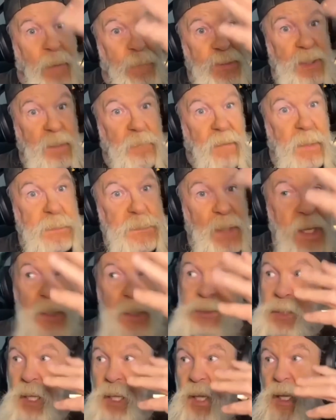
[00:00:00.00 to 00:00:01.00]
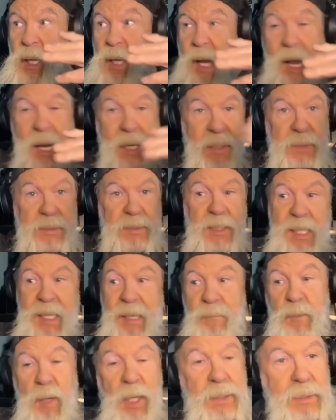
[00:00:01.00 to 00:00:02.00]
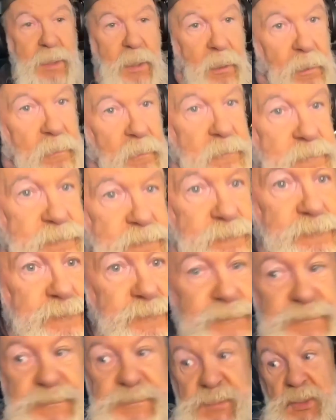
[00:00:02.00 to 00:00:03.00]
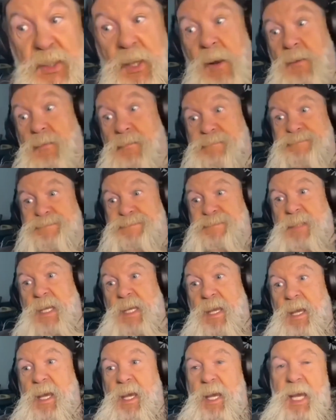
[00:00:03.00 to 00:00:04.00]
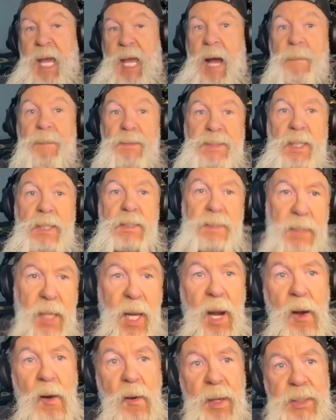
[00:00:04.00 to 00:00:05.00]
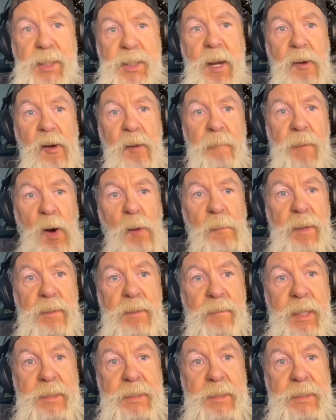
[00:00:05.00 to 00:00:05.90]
was in my face, I could see him right there. So that was a scary, scary moment right